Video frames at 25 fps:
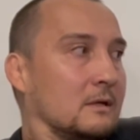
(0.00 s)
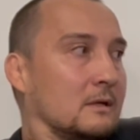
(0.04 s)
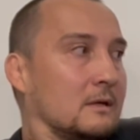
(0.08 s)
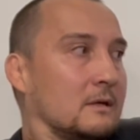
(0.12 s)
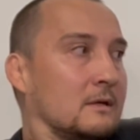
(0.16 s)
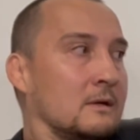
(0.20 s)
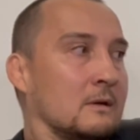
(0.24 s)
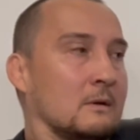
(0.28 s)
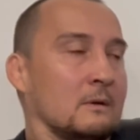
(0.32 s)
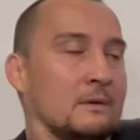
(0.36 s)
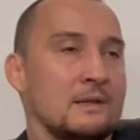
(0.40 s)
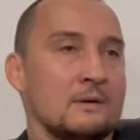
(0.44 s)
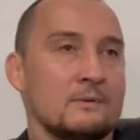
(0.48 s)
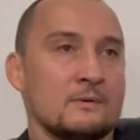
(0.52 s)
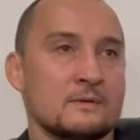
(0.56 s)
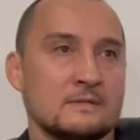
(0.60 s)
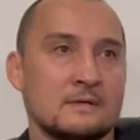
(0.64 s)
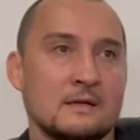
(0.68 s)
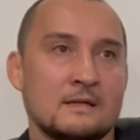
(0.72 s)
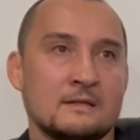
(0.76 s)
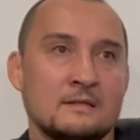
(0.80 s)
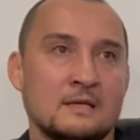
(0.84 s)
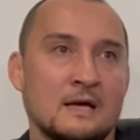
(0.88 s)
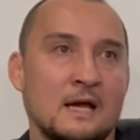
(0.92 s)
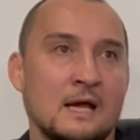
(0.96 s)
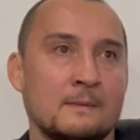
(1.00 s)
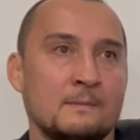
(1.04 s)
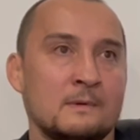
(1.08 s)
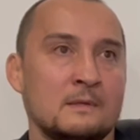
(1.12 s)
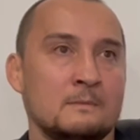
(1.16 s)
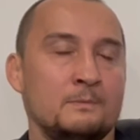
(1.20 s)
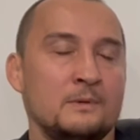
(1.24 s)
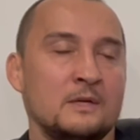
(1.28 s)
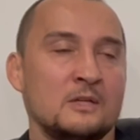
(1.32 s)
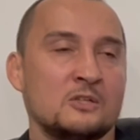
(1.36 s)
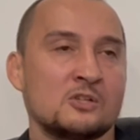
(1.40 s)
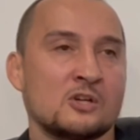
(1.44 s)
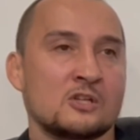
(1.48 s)
There was a time in
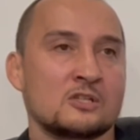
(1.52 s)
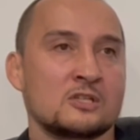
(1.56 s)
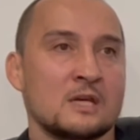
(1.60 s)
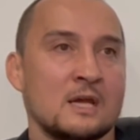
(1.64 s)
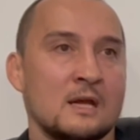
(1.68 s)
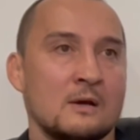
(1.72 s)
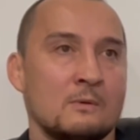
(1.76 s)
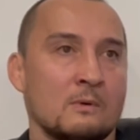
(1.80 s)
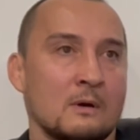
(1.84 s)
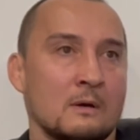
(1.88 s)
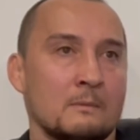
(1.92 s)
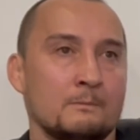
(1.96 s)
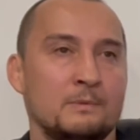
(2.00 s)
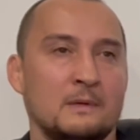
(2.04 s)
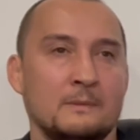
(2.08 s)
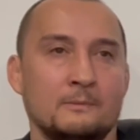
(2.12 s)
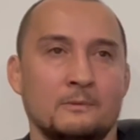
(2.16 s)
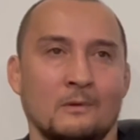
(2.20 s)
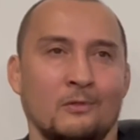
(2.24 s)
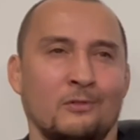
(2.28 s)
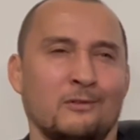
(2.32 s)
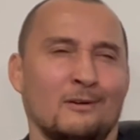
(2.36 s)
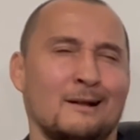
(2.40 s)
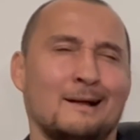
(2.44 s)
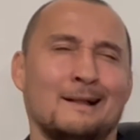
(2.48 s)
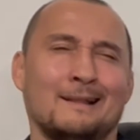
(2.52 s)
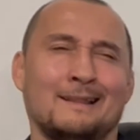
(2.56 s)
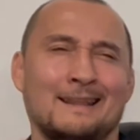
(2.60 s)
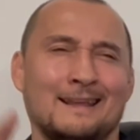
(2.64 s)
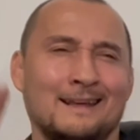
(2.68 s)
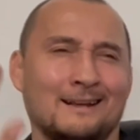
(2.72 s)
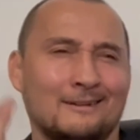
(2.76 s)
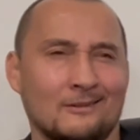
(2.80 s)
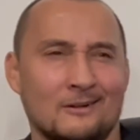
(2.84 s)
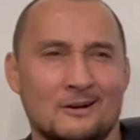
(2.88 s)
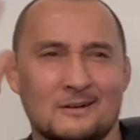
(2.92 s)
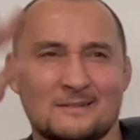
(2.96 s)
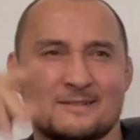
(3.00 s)
BJJ where people thought,
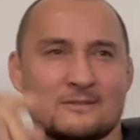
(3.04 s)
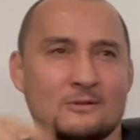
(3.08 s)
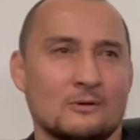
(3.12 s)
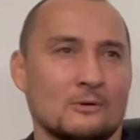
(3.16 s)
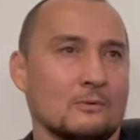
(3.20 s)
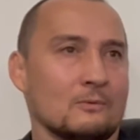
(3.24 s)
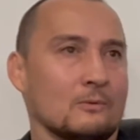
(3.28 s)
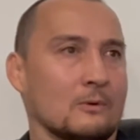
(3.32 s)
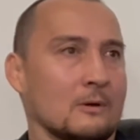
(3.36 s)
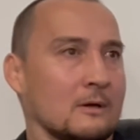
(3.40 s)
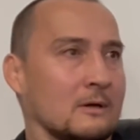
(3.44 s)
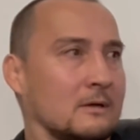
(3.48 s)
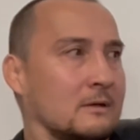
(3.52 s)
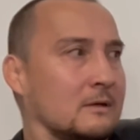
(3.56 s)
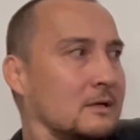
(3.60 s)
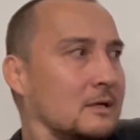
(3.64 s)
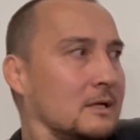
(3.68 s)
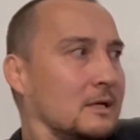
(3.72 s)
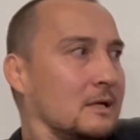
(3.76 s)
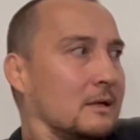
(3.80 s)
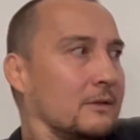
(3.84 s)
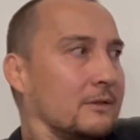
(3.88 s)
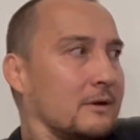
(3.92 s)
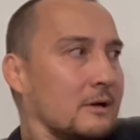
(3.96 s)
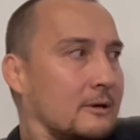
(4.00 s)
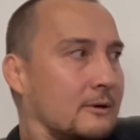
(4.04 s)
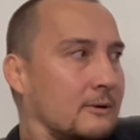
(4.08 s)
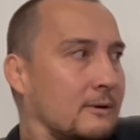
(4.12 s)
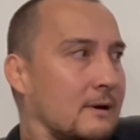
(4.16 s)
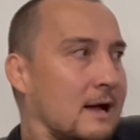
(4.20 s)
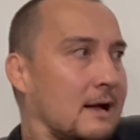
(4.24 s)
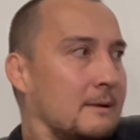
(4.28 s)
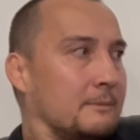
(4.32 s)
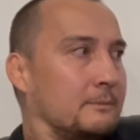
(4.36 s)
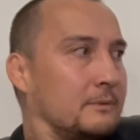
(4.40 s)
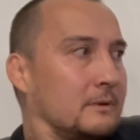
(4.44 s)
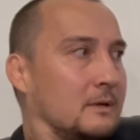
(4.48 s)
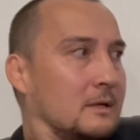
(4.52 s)
leg locks don't work. They're
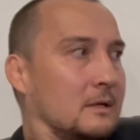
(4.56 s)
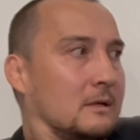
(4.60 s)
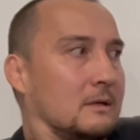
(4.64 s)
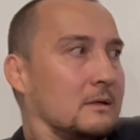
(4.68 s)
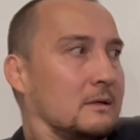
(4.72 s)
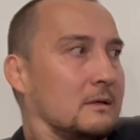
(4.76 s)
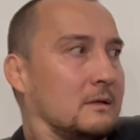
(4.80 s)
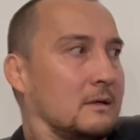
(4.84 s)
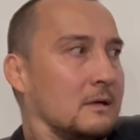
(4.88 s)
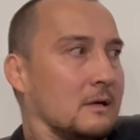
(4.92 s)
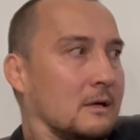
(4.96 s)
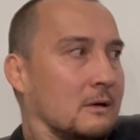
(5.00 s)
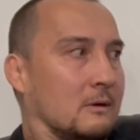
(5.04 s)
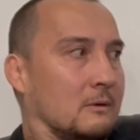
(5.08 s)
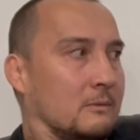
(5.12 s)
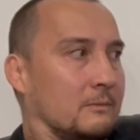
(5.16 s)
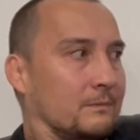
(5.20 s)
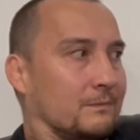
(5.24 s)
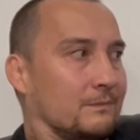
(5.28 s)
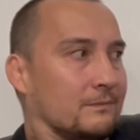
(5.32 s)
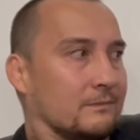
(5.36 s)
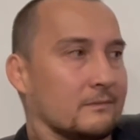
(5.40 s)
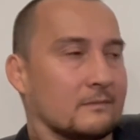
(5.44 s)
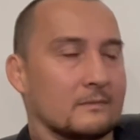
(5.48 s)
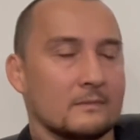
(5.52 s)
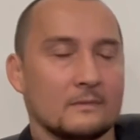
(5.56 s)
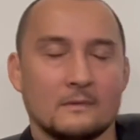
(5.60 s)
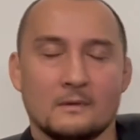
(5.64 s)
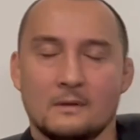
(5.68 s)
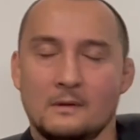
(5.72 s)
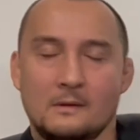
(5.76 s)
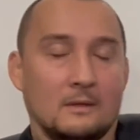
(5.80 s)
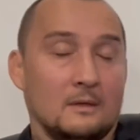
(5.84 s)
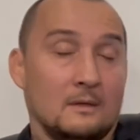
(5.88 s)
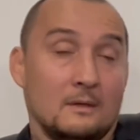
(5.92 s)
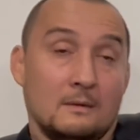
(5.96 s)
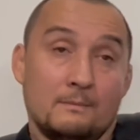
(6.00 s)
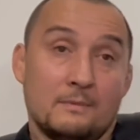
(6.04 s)
crap,
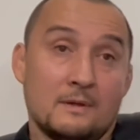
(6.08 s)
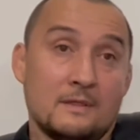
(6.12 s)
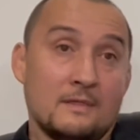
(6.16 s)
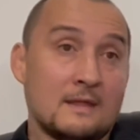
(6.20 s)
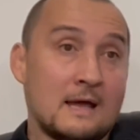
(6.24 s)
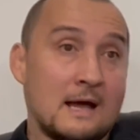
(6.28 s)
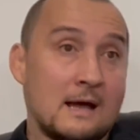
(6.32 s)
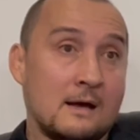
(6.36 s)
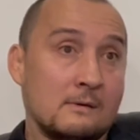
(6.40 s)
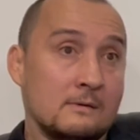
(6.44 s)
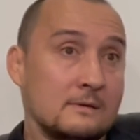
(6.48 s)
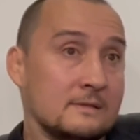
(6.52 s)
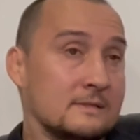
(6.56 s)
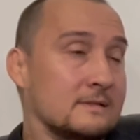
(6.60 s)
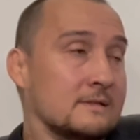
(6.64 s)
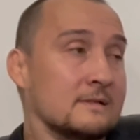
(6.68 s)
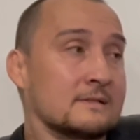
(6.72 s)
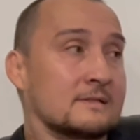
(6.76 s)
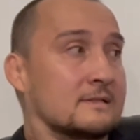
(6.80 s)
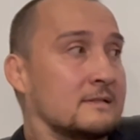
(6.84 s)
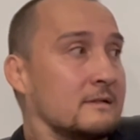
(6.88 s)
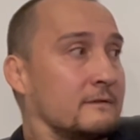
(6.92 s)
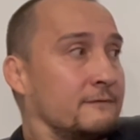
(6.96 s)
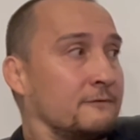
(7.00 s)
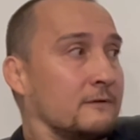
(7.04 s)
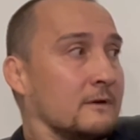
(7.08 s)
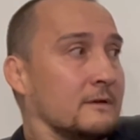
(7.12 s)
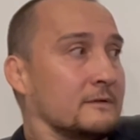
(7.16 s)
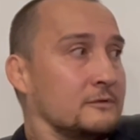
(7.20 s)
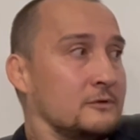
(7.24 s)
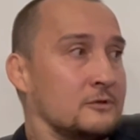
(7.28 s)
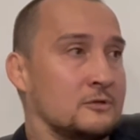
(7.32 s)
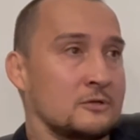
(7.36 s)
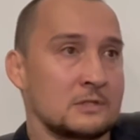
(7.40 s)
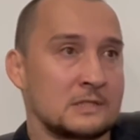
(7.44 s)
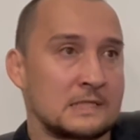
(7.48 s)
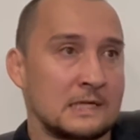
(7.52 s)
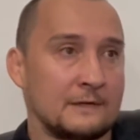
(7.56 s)
But now it's different.
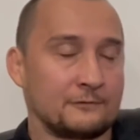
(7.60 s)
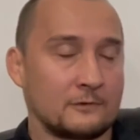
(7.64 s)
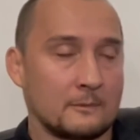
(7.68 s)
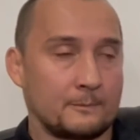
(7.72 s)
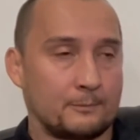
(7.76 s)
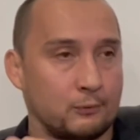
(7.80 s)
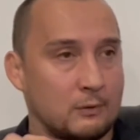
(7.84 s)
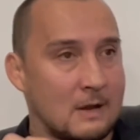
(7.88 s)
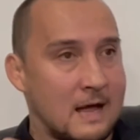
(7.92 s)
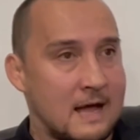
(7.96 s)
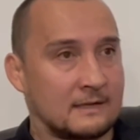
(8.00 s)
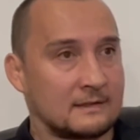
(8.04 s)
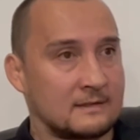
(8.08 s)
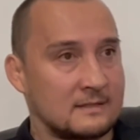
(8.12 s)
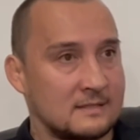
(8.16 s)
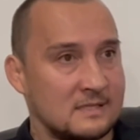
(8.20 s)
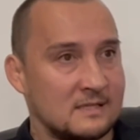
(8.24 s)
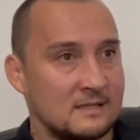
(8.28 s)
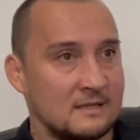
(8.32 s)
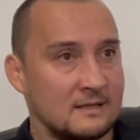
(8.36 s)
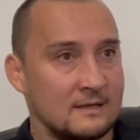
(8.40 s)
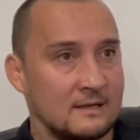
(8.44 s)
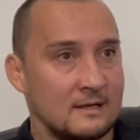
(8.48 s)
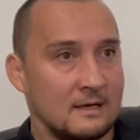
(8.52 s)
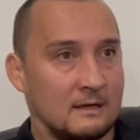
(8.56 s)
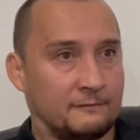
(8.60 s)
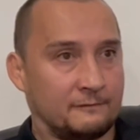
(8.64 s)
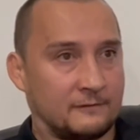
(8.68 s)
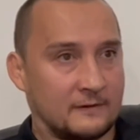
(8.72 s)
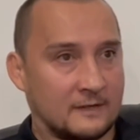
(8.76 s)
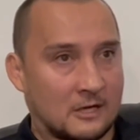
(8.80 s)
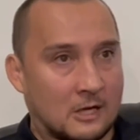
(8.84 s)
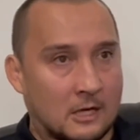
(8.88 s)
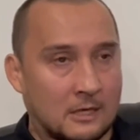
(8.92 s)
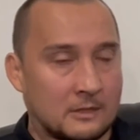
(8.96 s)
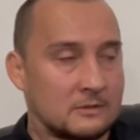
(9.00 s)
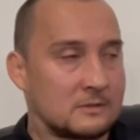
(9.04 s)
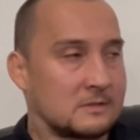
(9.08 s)
You just have to practice it enough
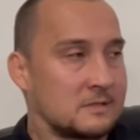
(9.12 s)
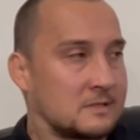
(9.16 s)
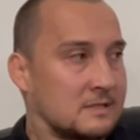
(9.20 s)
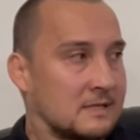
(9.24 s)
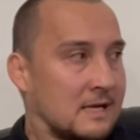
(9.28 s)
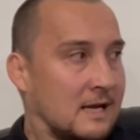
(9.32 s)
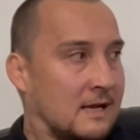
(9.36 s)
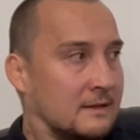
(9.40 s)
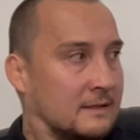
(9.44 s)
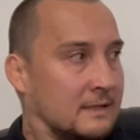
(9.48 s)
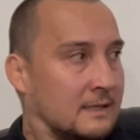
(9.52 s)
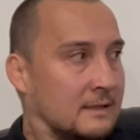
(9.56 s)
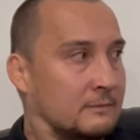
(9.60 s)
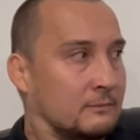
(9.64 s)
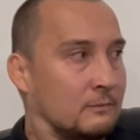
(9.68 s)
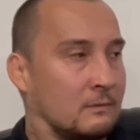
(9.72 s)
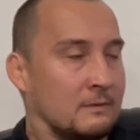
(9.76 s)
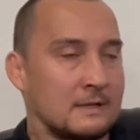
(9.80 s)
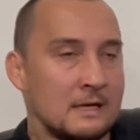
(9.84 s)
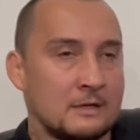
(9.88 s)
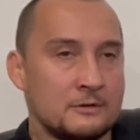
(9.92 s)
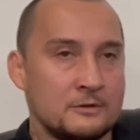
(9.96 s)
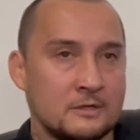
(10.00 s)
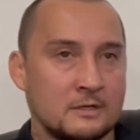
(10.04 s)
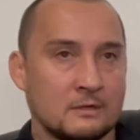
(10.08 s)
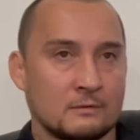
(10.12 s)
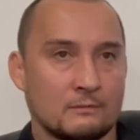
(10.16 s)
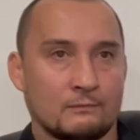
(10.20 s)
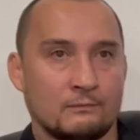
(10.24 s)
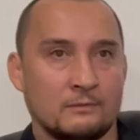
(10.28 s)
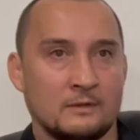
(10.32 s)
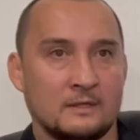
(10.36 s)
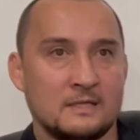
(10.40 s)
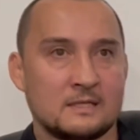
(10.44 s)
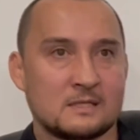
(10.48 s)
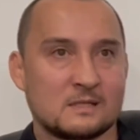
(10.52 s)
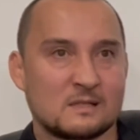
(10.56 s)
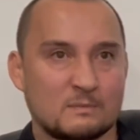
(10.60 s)
and understand it so that you can
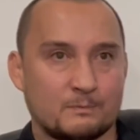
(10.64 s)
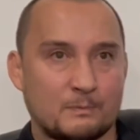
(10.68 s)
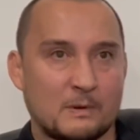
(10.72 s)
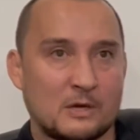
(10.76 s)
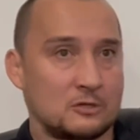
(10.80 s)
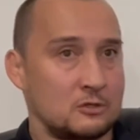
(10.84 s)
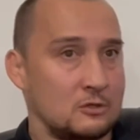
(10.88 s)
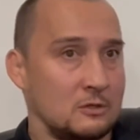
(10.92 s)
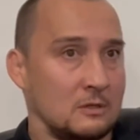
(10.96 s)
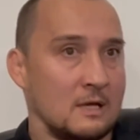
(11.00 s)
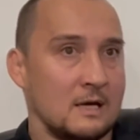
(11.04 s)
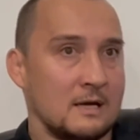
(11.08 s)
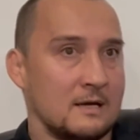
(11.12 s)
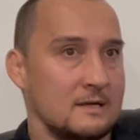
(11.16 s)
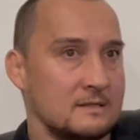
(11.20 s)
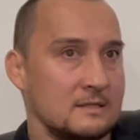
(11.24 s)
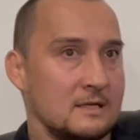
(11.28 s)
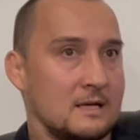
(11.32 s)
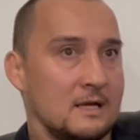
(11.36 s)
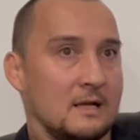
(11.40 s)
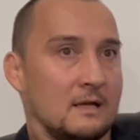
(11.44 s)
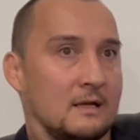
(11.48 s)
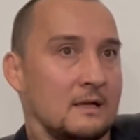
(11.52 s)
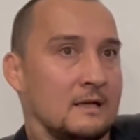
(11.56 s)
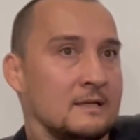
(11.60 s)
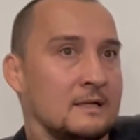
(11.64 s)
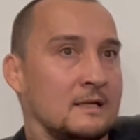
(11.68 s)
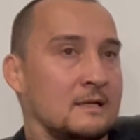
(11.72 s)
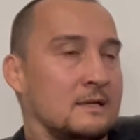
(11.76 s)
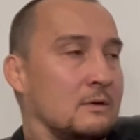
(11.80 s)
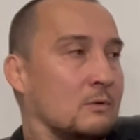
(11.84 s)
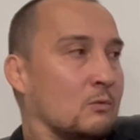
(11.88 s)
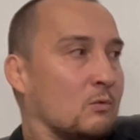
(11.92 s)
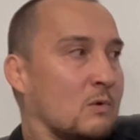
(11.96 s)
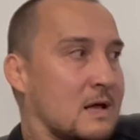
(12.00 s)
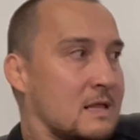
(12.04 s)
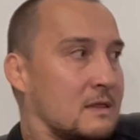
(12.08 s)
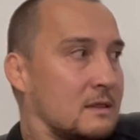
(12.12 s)
really specialize in
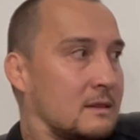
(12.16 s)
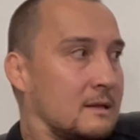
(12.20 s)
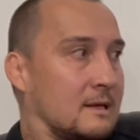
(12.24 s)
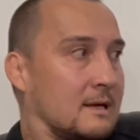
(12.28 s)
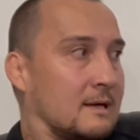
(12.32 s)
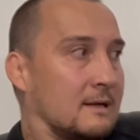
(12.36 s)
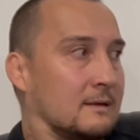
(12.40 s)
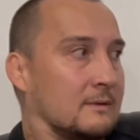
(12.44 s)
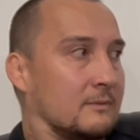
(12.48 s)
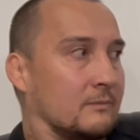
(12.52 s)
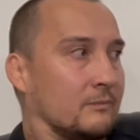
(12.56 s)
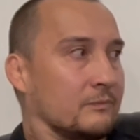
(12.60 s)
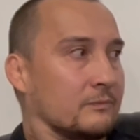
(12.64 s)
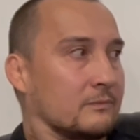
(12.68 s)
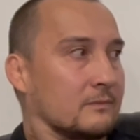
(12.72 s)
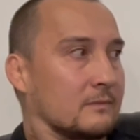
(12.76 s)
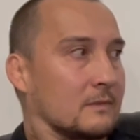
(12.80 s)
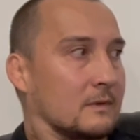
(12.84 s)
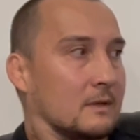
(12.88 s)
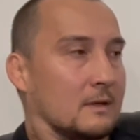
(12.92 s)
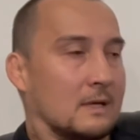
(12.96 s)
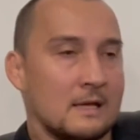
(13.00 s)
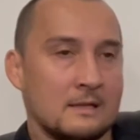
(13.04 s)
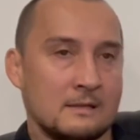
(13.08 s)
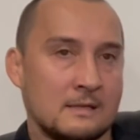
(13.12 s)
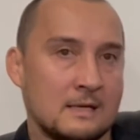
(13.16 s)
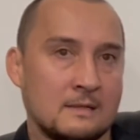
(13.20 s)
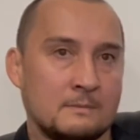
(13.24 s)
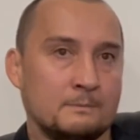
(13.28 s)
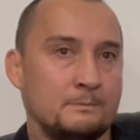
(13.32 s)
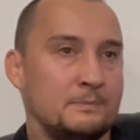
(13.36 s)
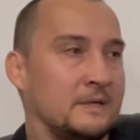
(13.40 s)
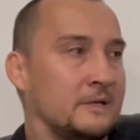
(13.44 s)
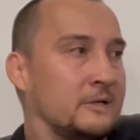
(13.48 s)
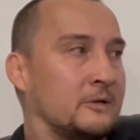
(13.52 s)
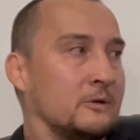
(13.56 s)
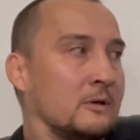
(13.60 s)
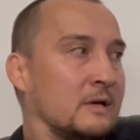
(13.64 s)
any one thing and
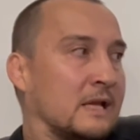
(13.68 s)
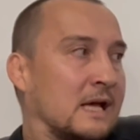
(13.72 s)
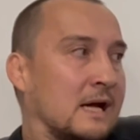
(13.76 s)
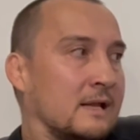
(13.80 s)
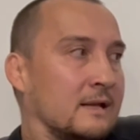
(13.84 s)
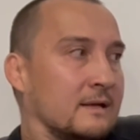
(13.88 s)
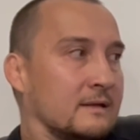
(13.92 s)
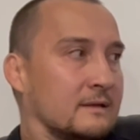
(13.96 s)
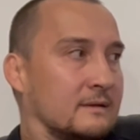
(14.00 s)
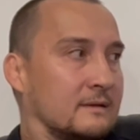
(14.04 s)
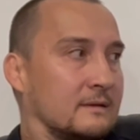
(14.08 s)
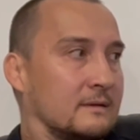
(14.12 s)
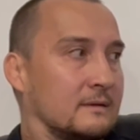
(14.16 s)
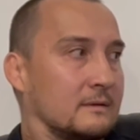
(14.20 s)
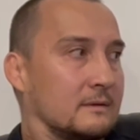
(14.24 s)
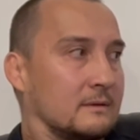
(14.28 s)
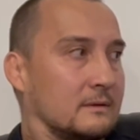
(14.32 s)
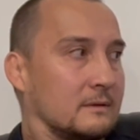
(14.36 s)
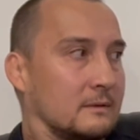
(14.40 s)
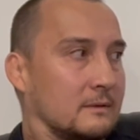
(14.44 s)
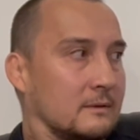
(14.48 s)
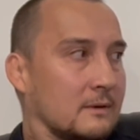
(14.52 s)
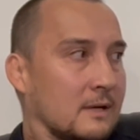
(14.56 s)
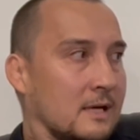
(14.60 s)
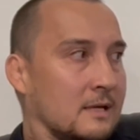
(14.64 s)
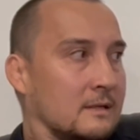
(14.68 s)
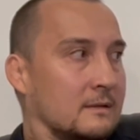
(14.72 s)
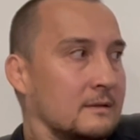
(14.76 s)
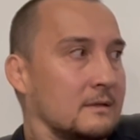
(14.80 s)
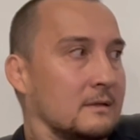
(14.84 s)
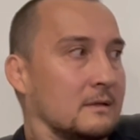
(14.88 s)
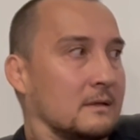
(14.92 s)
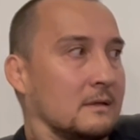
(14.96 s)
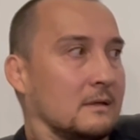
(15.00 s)
be good at it, right?